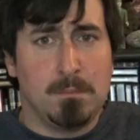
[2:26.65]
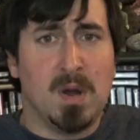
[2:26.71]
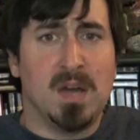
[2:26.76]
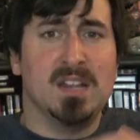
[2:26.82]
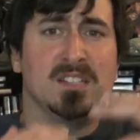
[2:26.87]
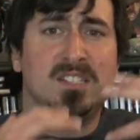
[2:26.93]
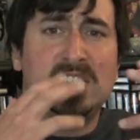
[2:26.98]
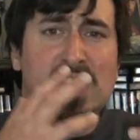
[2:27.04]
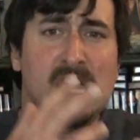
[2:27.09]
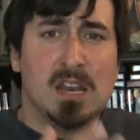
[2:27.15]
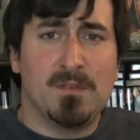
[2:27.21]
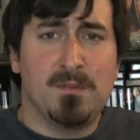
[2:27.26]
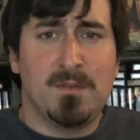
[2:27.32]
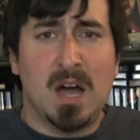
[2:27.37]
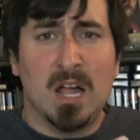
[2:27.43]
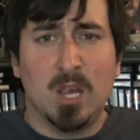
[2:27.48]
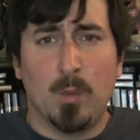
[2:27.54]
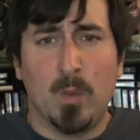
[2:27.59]
But instead of
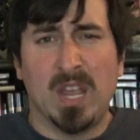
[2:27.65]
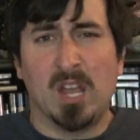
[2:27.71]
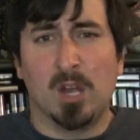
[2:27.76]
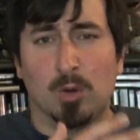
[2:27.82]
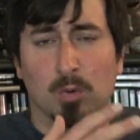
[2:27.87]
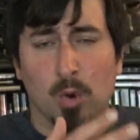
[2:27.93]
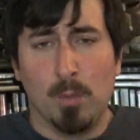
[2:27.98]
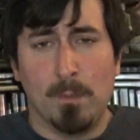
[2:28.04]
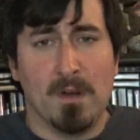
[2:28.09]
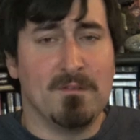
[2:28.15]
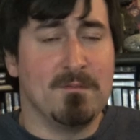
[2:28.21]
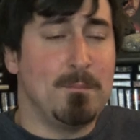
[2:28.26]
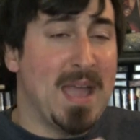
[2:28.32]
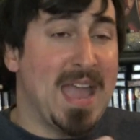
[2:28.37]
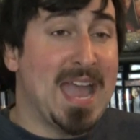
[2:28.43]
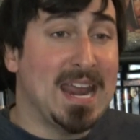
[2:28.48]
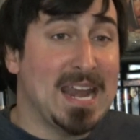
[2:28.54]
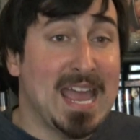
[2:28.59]
following a group of
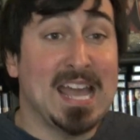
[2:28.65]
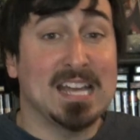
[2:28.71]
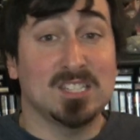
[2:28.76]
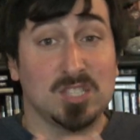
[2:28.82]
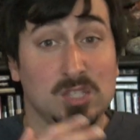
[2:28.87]
badass